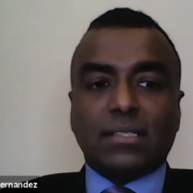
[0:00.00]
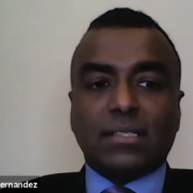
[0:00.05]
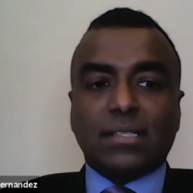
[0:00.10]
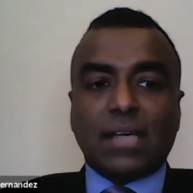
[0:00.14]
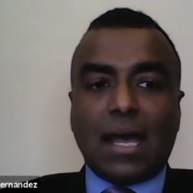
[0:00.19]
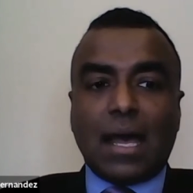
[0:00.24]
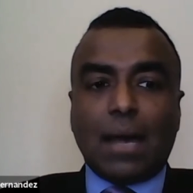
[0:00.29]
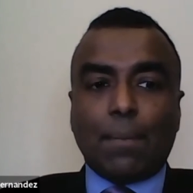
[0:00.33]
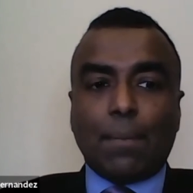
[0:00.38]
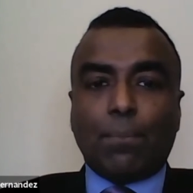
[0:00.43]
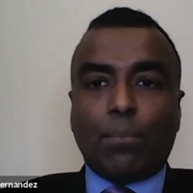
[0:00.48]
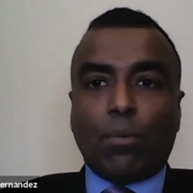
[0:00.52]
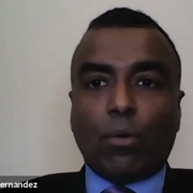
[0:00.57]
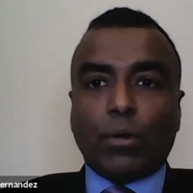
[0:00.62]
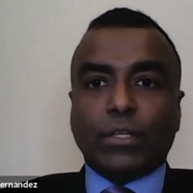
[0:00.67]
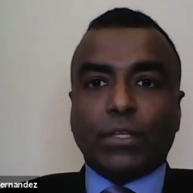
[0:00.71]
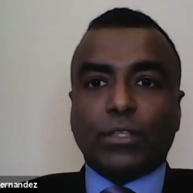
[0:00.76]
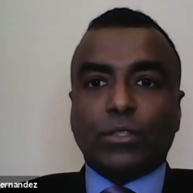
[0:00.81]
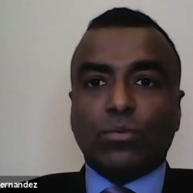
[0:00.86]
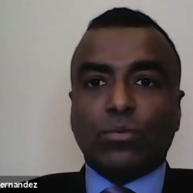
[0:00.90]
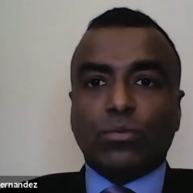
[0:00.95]
It's up
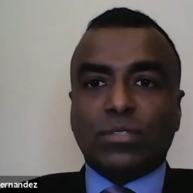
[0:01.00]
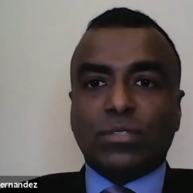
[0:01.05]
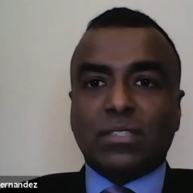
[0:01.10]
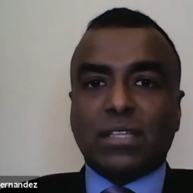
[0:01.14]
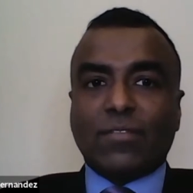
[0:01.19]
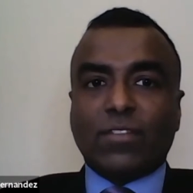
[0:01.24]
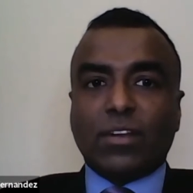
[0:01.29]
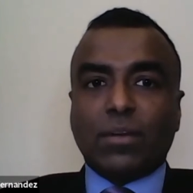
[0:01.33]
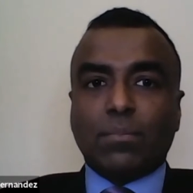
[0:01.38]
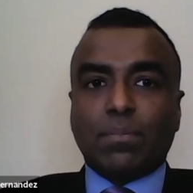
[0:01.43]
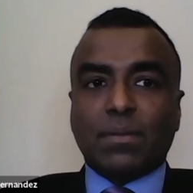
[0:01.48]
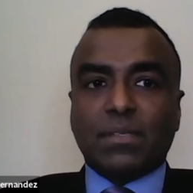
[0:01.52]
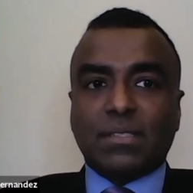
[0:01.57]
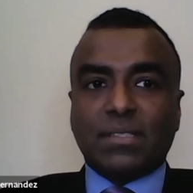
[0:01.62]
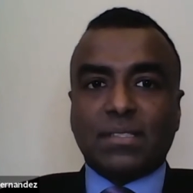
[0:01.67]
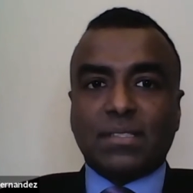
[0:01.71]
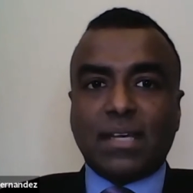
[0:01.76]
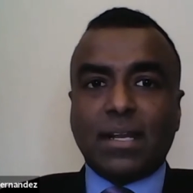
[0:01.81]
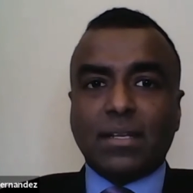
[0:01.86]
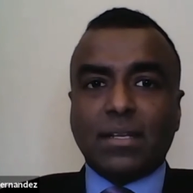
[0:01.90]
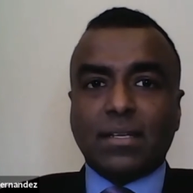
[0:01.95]

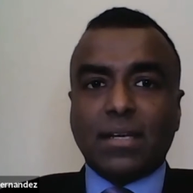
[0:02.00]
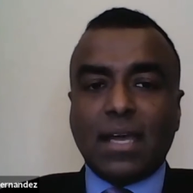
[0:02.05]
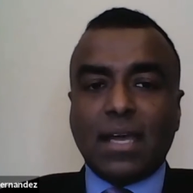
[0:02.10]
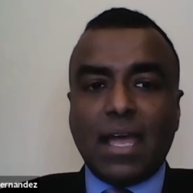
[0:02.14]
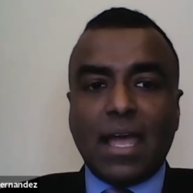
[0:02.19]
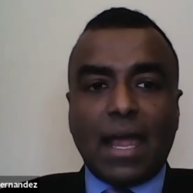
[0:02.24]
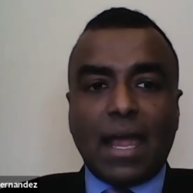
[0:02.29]
0.27%.